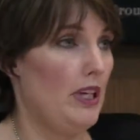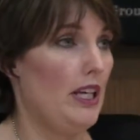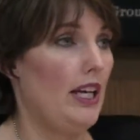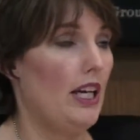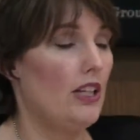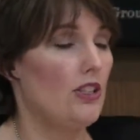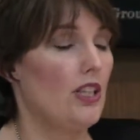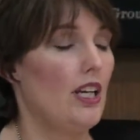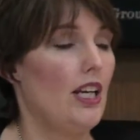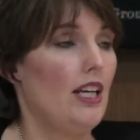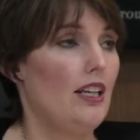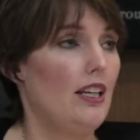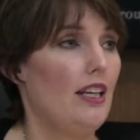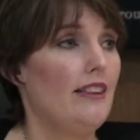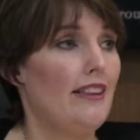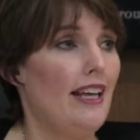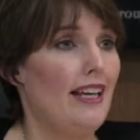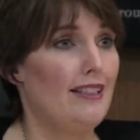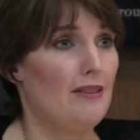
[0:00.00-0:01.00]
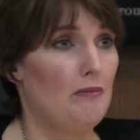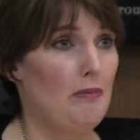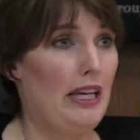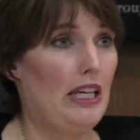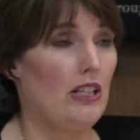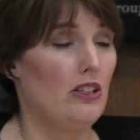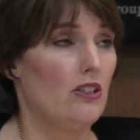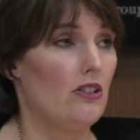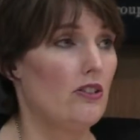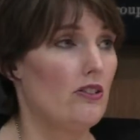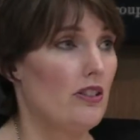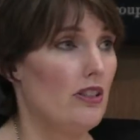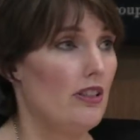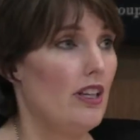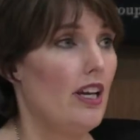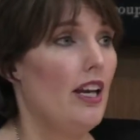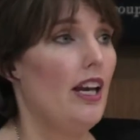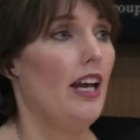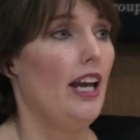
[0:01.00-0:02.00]
educated, and that is manners.
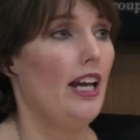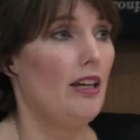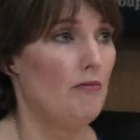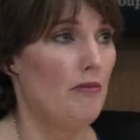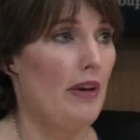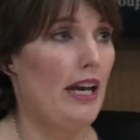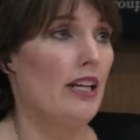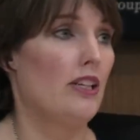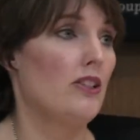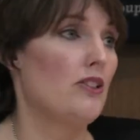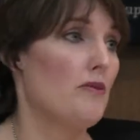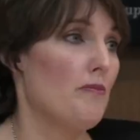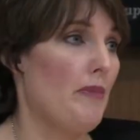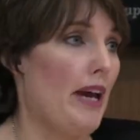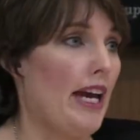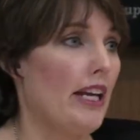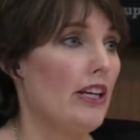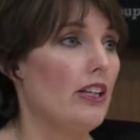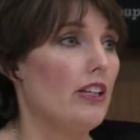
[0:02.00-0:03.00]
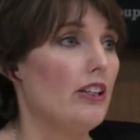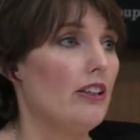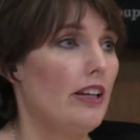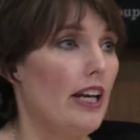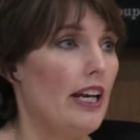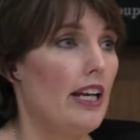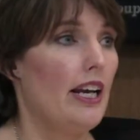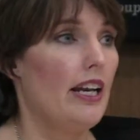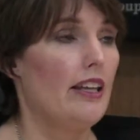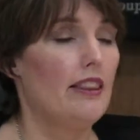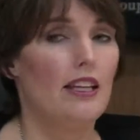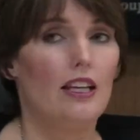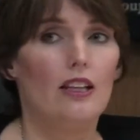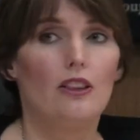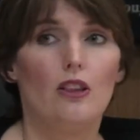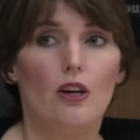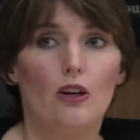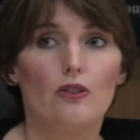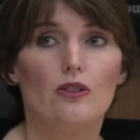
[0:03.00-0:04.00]
And manners matter. And I
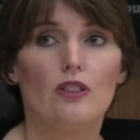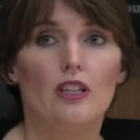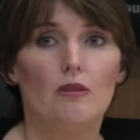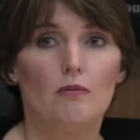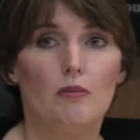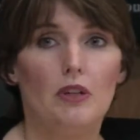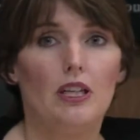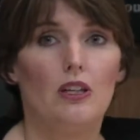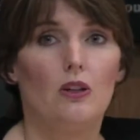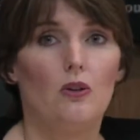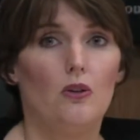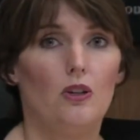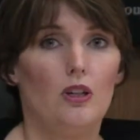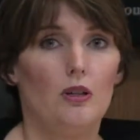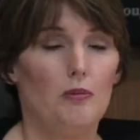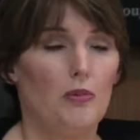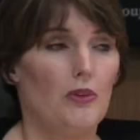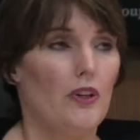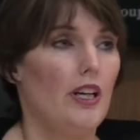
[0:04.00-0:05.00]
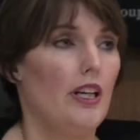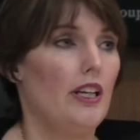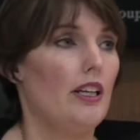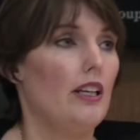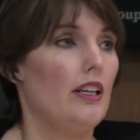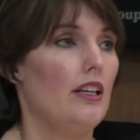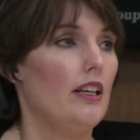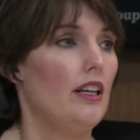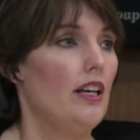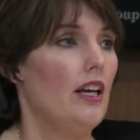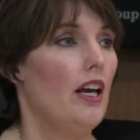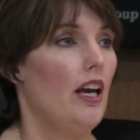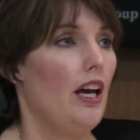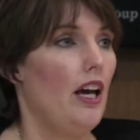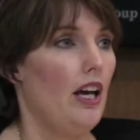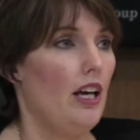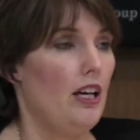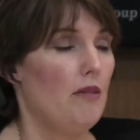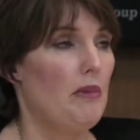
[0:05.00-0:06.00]
think those can be incorporated
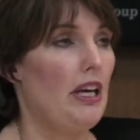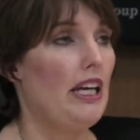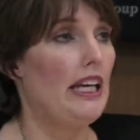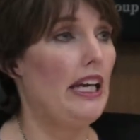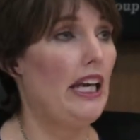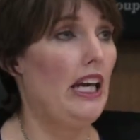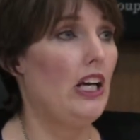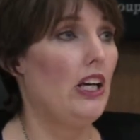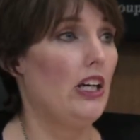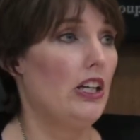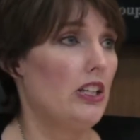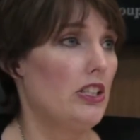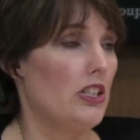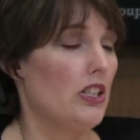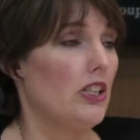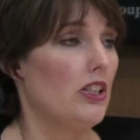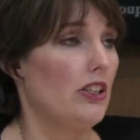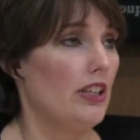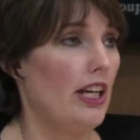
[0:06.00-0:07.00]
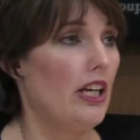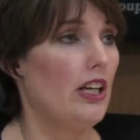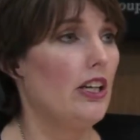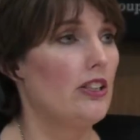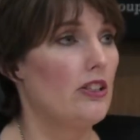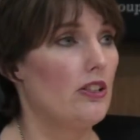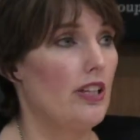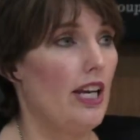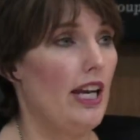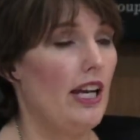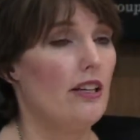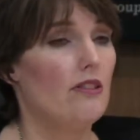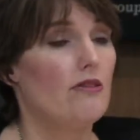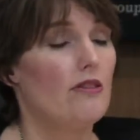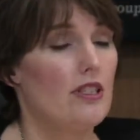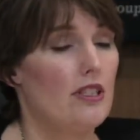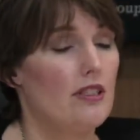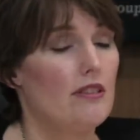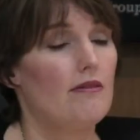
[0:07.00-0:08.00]
in character. Character
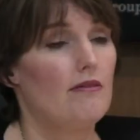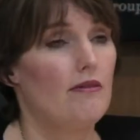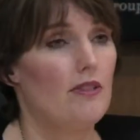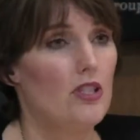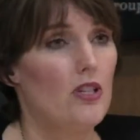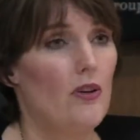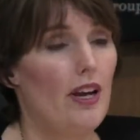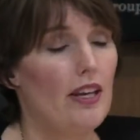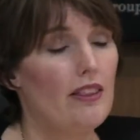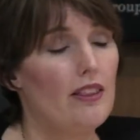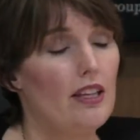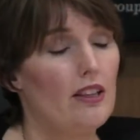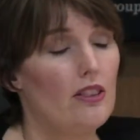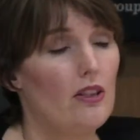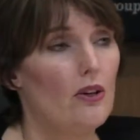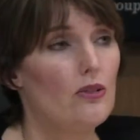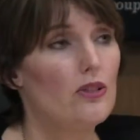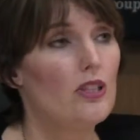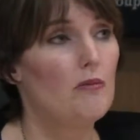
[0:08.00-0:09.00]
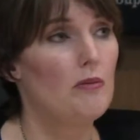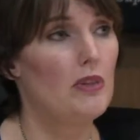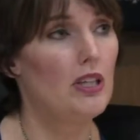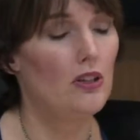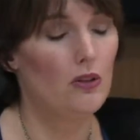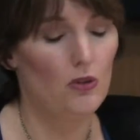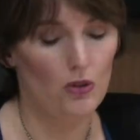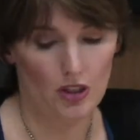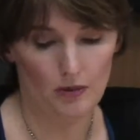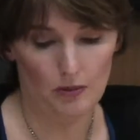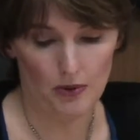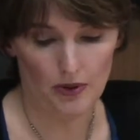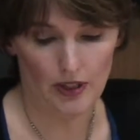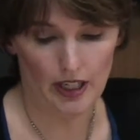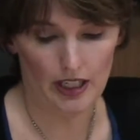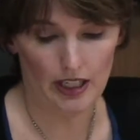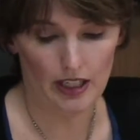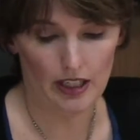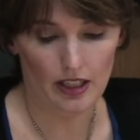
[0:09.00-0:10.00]
counts. So I think those can be
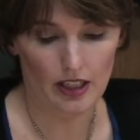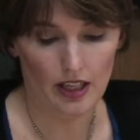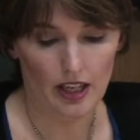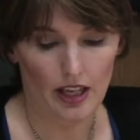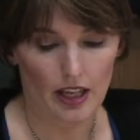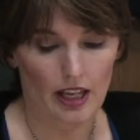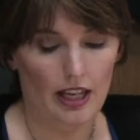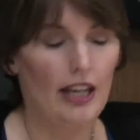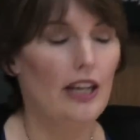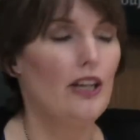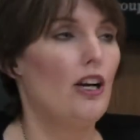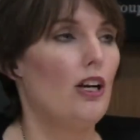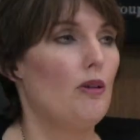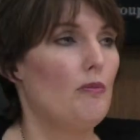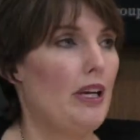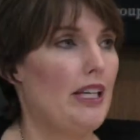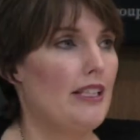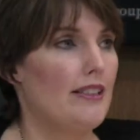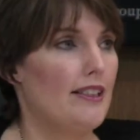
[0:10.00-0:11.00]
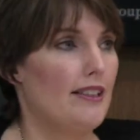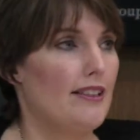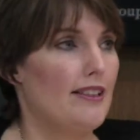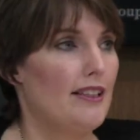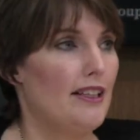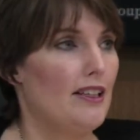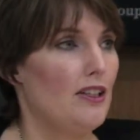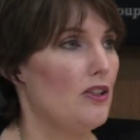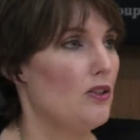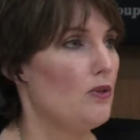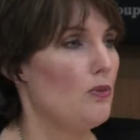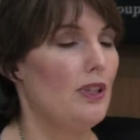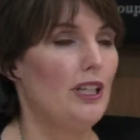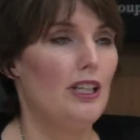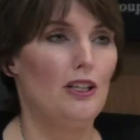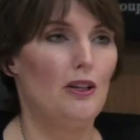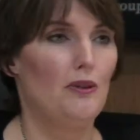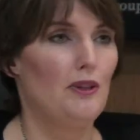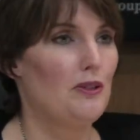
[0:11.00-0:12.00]
incorporated in our basic skills. We
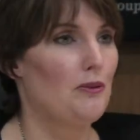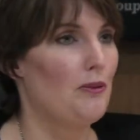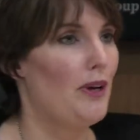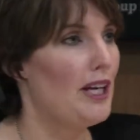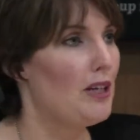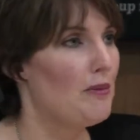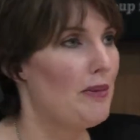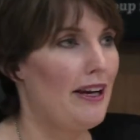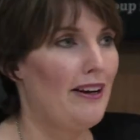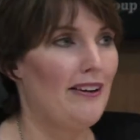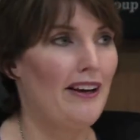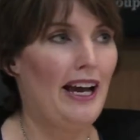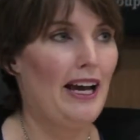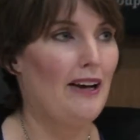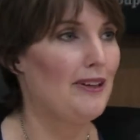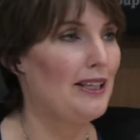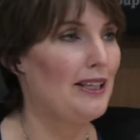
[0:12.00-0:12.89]
can always write about how